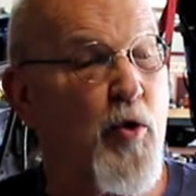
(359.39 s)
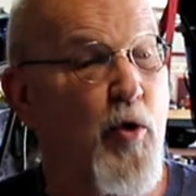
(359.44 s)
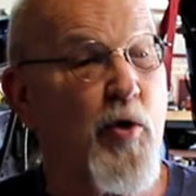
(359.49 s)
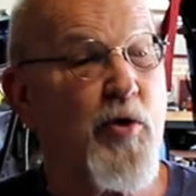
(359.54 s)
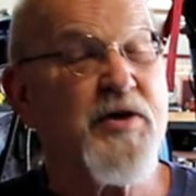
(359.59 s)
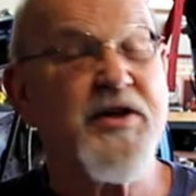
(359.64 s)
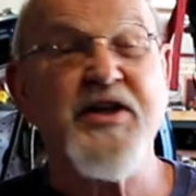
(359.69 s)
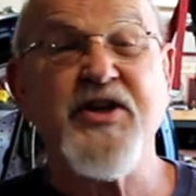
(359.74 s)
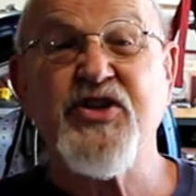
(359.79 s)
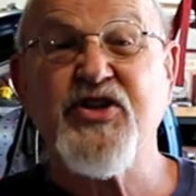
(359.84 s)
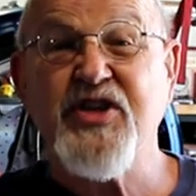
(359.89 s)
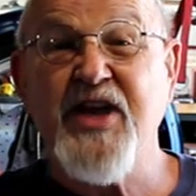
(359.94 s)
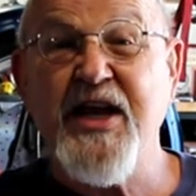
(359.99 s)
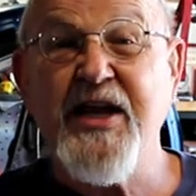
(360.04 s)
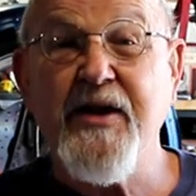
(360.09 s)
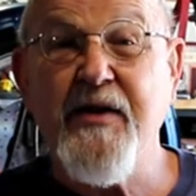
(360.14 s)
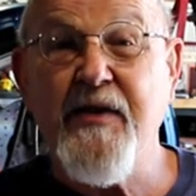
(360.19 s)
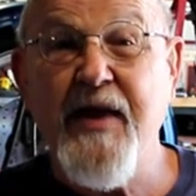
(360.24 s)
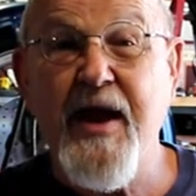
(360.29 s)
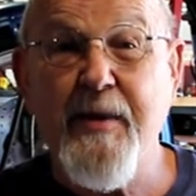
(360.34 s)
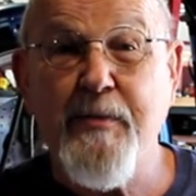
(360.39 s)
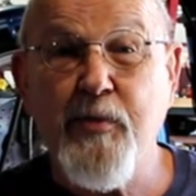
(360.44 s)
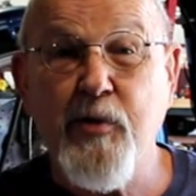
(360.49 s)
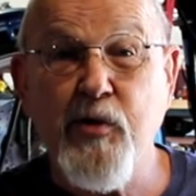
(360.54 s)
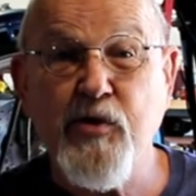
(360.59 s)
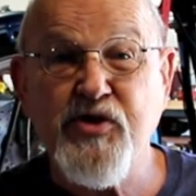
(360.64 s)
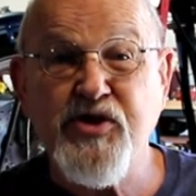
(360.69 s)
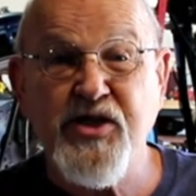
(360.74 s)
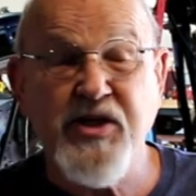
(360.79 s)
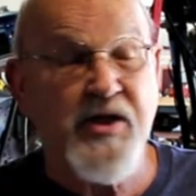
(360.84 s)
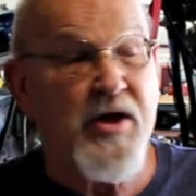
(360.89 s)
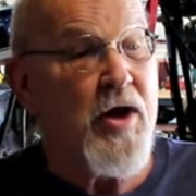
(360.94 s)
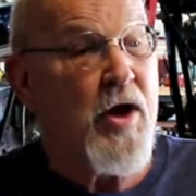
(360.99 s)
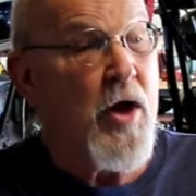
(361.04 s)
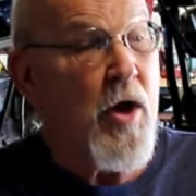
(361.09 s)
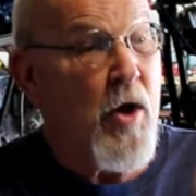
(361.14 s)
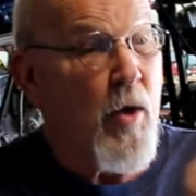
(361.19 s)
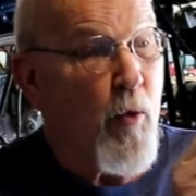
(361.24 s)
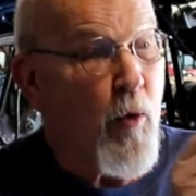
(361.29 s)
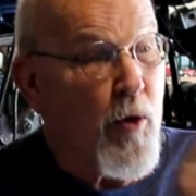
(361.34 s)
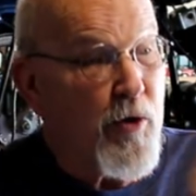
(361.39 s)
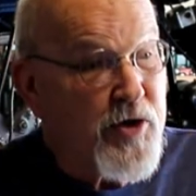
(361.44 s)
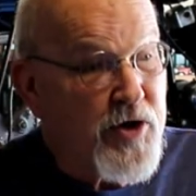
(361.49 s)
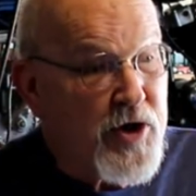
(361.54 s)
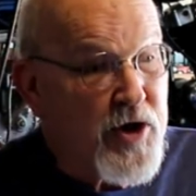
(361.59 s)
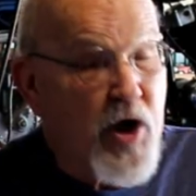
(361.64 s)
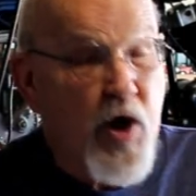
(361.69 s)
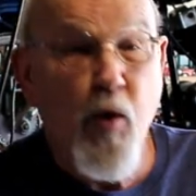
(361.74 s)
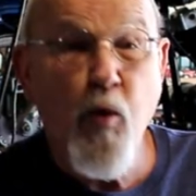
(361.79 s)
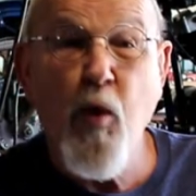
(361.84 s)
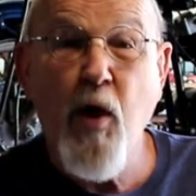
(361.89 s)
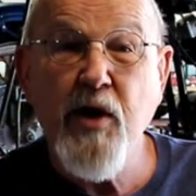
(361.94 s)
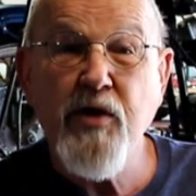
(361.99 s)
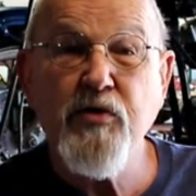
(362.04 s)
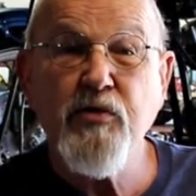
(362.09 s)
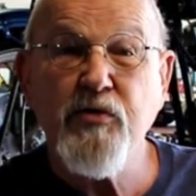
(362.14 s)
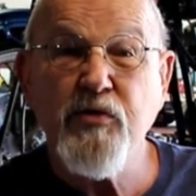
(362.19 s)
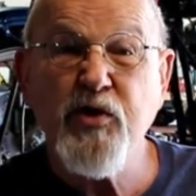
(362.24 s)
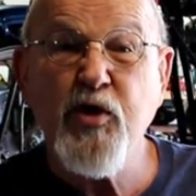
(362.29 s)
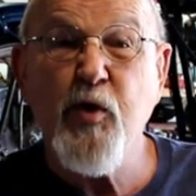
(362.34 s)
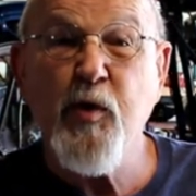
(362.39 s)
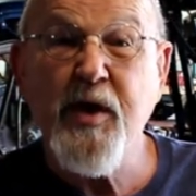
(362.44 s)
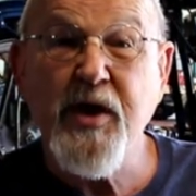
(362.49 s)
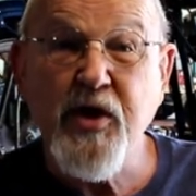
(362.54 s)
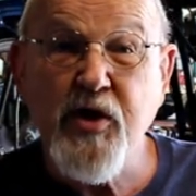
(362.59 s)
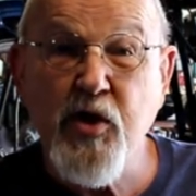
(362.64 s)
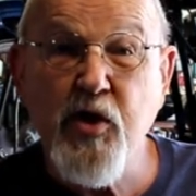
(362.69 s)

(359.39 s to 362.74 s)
or to say to that person, well, you know what you're doing